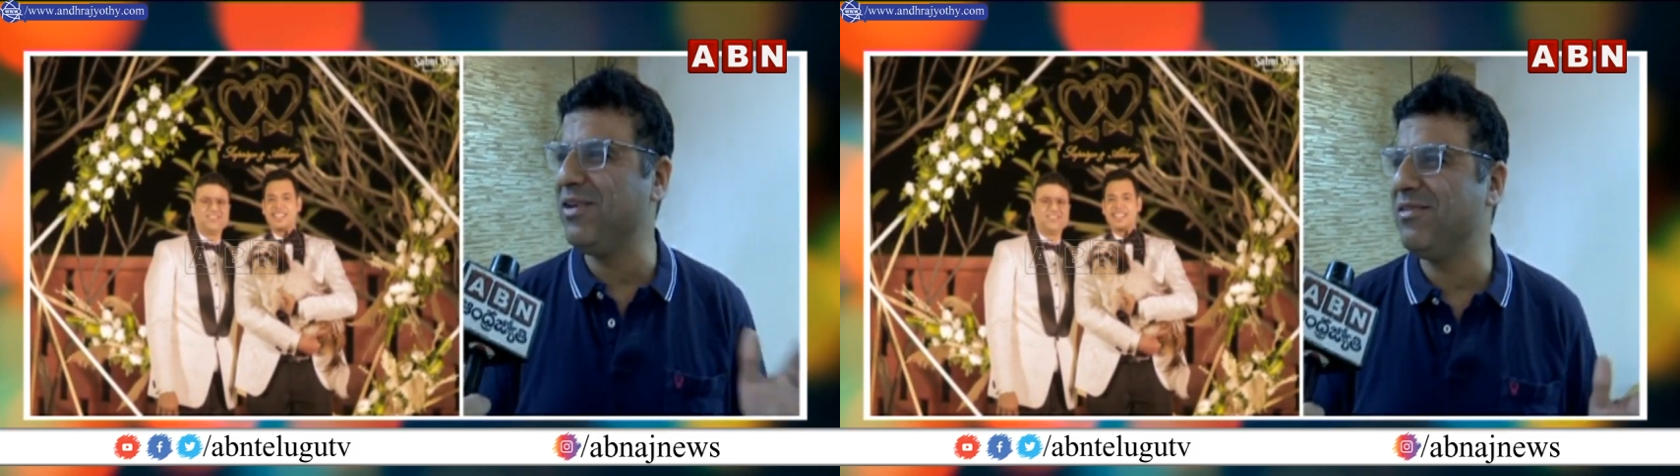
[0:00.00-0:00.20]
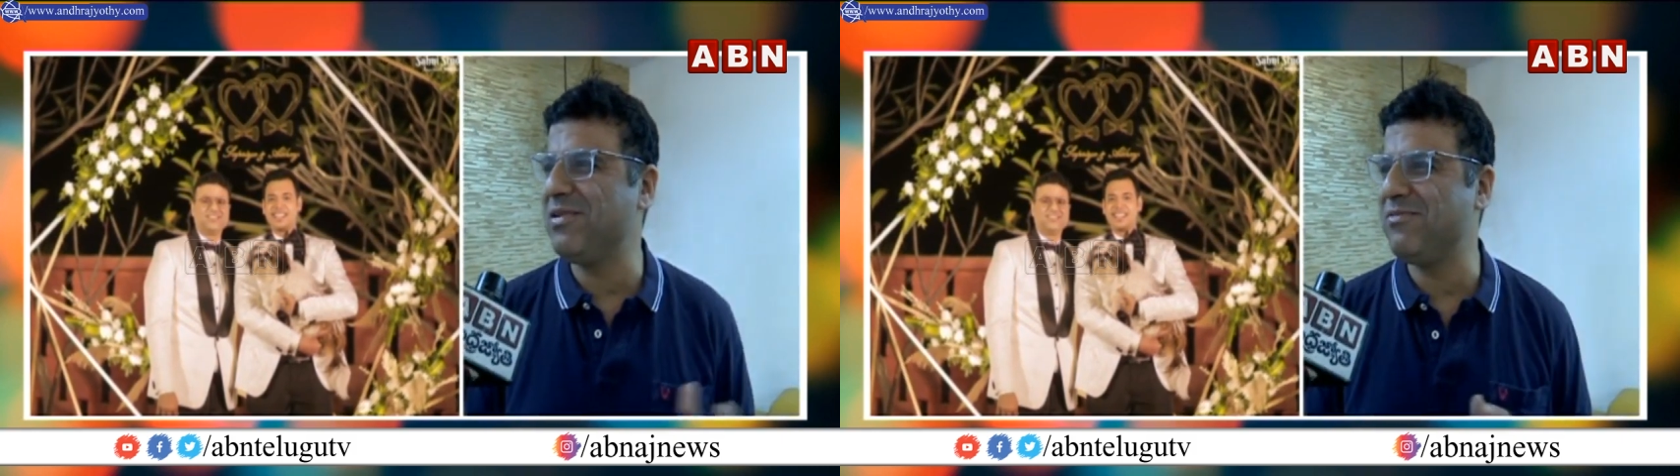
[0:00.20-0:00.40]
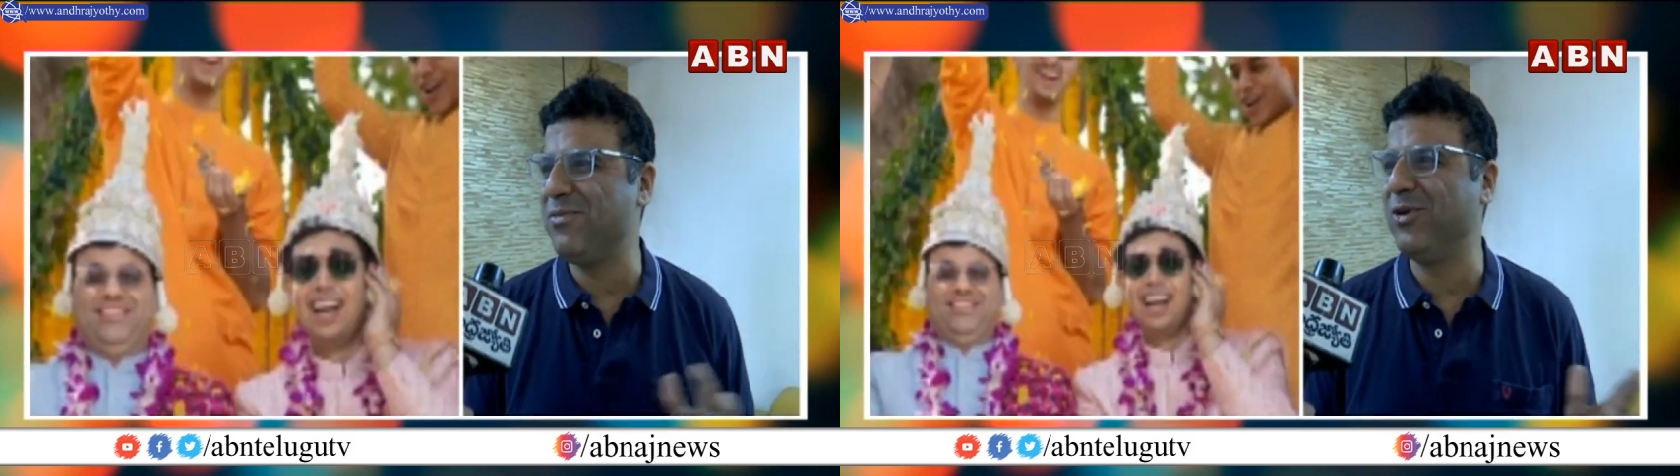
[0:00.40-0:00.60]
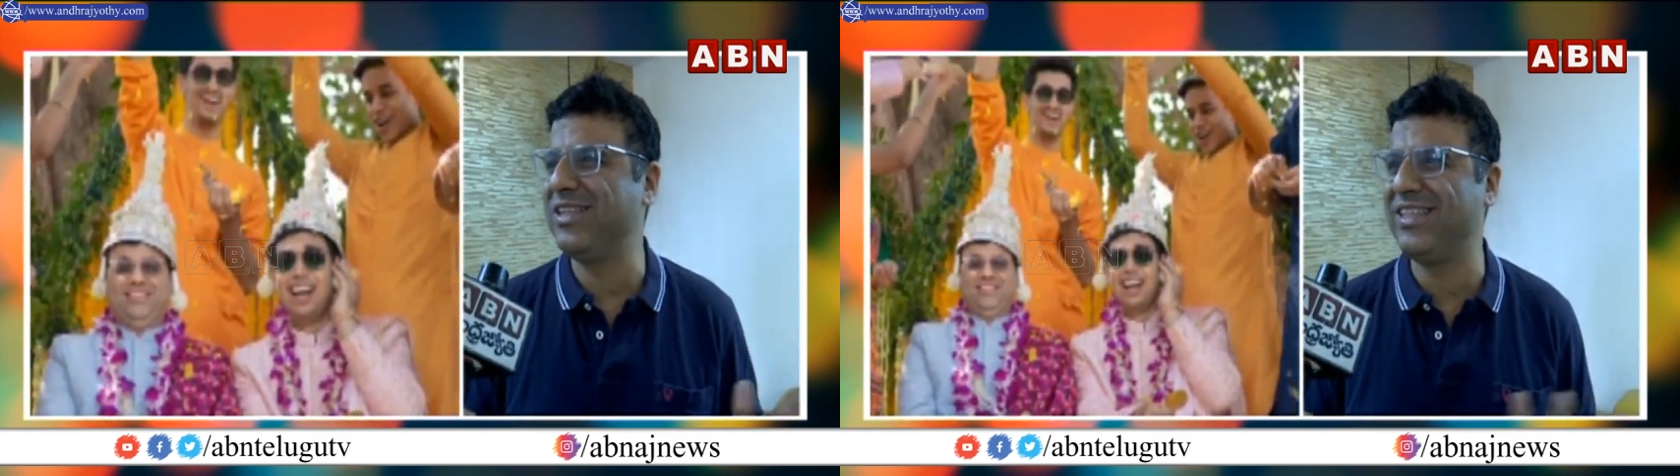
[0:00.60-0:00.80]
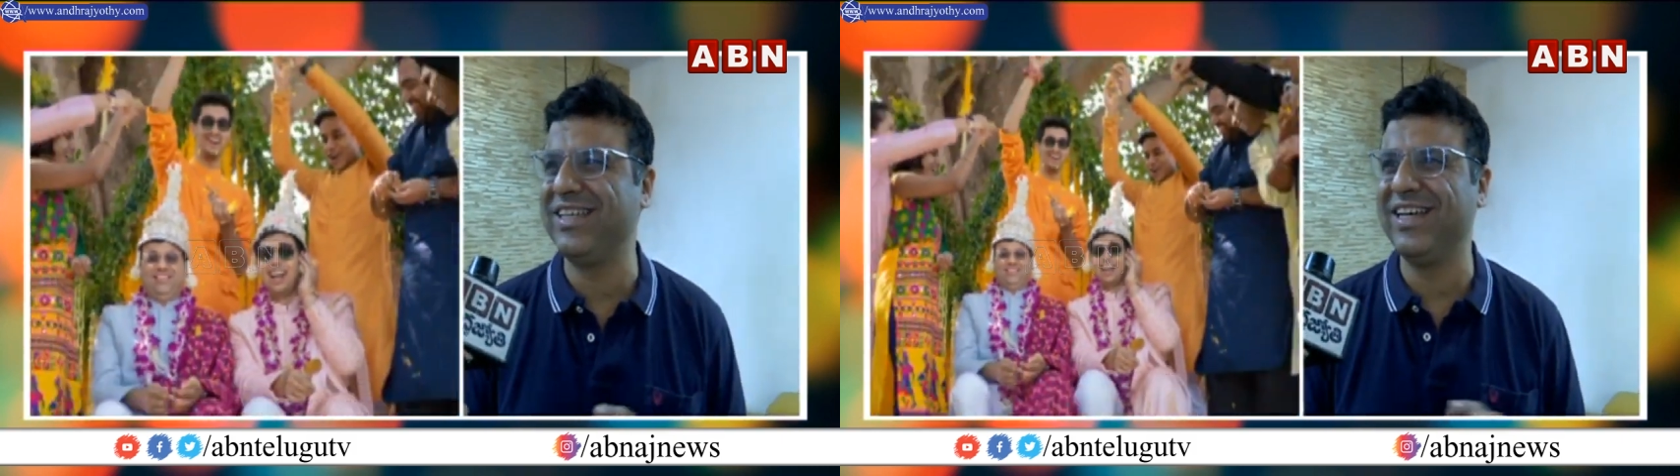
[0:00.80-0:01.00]
we are
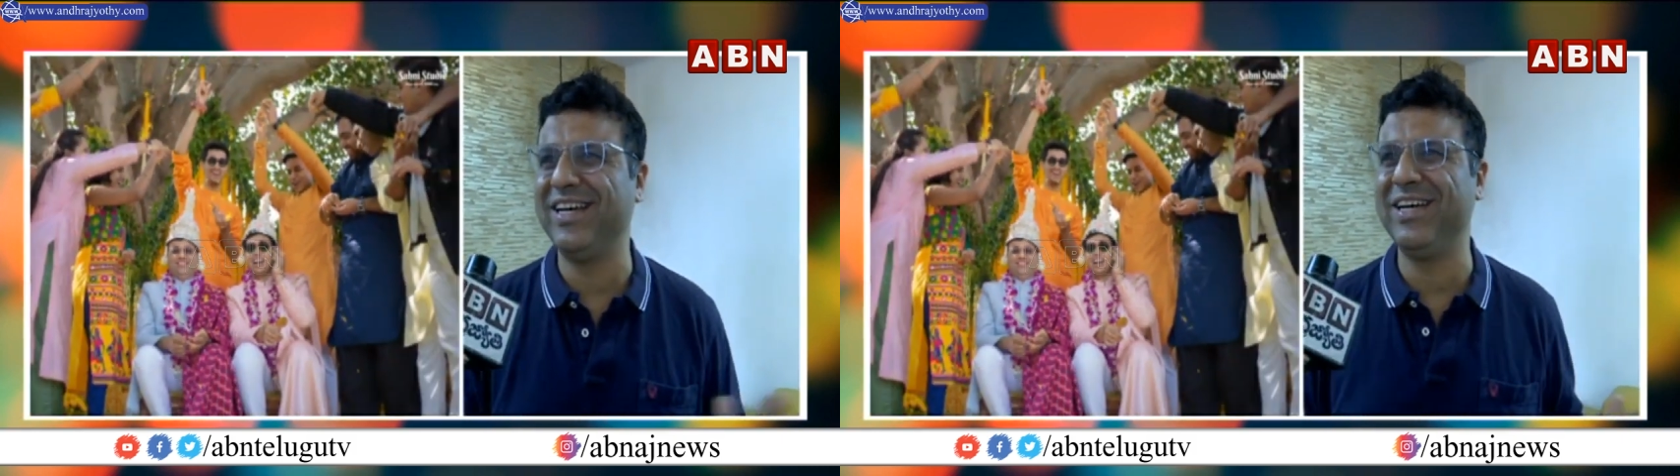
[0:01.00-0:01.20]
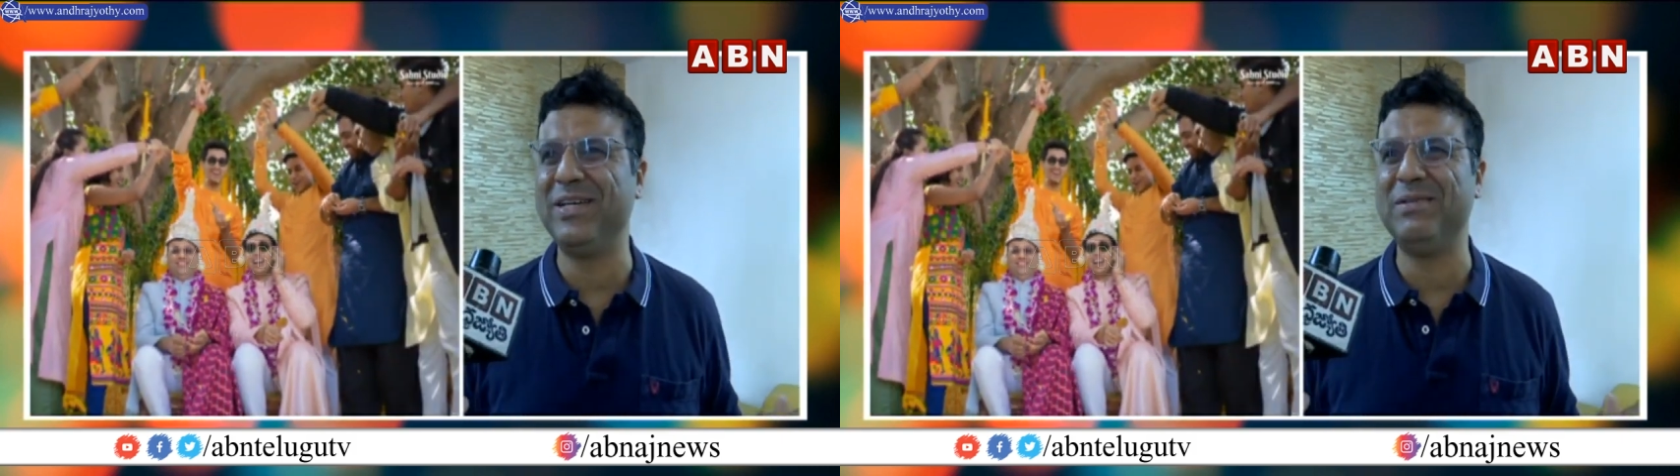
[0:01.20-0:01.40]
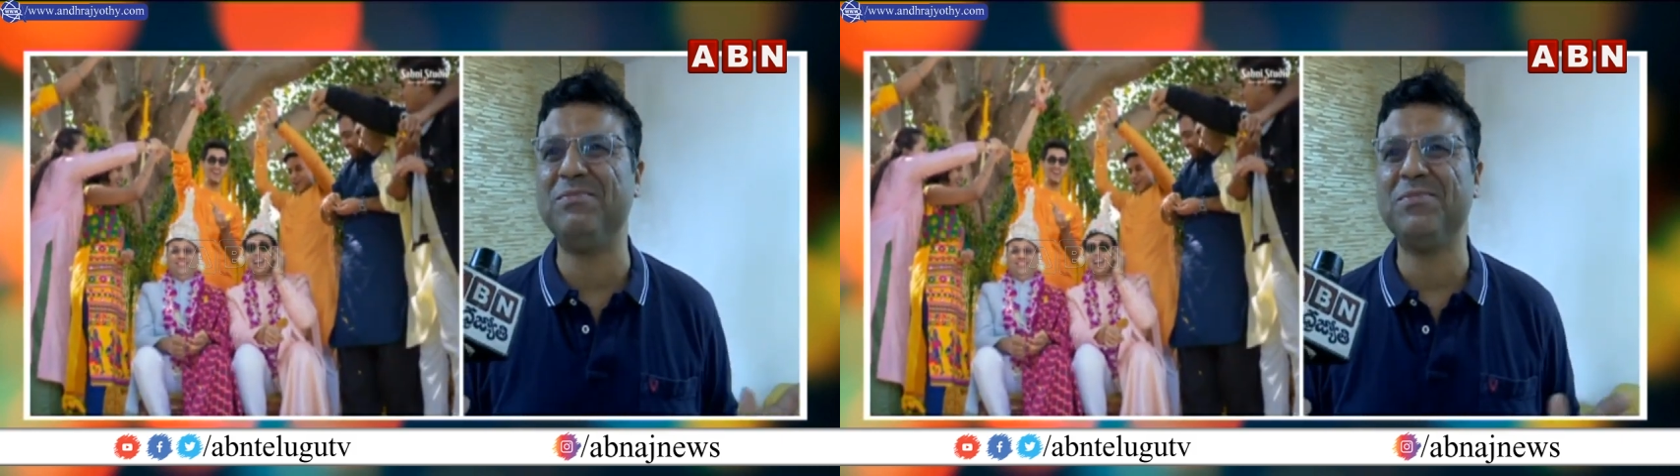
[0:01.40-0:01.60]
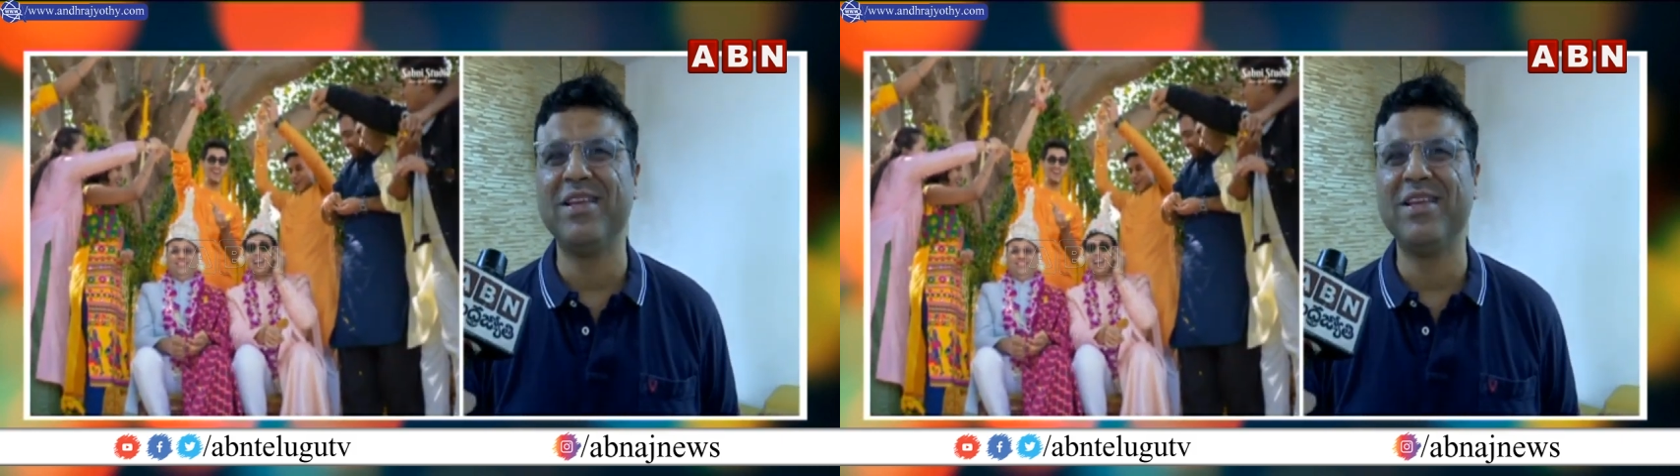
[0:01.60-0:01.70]
both uh,